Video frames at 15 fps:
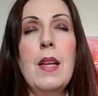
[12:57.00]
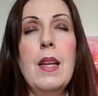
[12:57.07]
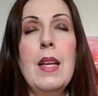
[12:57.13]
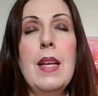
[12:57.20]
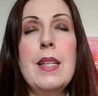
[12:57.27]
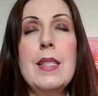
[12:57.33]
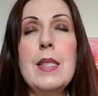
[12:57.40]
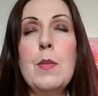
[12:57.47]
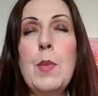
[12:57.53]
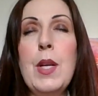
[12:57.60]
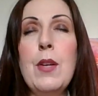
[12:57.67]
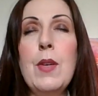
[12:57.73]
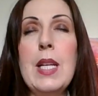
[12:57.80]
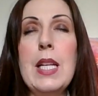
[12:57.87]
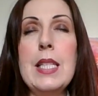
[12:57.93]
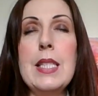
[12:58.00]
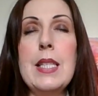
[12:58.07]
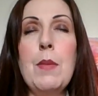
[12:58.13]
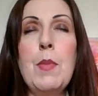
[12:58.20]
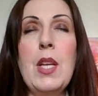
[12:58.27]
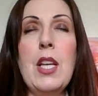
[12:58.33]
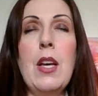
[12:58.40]
experience
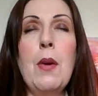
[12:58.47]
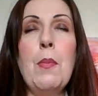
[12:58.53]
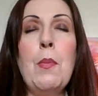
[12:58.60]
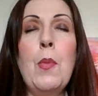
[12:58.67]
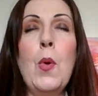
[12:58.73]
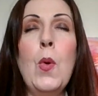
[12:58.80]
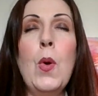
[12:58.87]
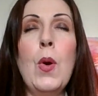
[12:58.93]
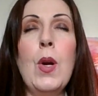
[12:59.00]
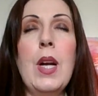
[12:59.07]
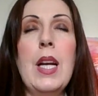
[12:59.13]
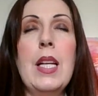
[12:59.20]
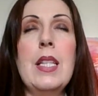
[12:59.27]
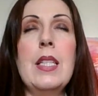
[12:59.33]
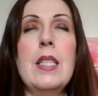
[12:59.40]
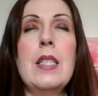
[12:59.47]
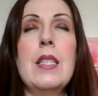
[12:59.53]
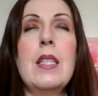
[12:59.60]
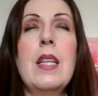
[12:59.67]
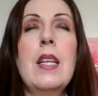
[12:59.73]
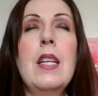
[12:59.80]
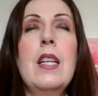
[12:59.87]
and become more and
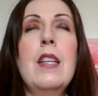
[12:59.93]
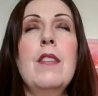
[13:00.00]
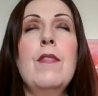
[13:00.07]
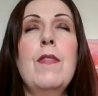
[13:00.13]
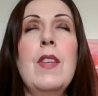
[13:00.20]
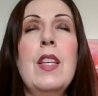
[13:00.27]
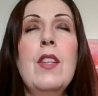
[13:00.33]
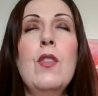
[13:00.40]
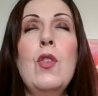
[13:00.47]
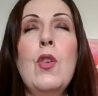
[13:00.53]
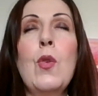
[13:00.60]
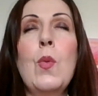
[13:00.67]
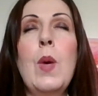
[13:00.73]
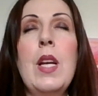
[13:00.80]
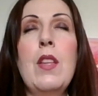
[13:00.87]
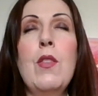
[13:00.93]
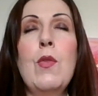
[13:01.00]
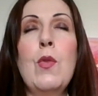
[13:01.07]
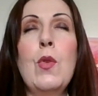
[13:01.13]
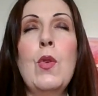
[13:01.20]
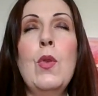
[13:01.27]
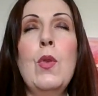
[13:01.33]
feel your way
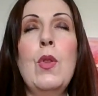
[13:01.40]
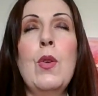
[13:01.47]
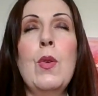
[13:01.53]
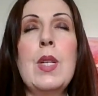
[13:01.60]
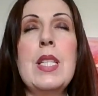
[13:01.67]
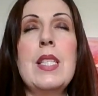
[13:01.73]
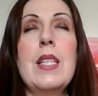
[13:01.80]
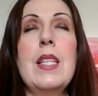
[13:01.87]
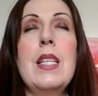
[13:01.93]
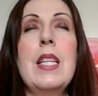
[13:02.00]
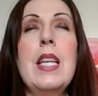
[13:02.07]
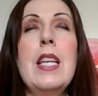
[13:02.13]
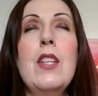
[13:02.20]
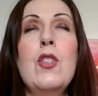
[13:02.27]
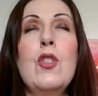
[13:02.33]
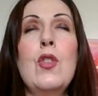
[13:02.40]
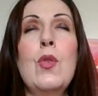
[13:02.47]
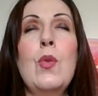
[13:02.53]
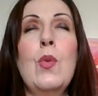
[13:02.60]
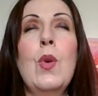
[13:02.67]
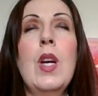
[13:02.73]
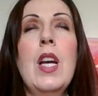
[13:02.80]
through. There is a need
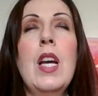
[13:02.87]
to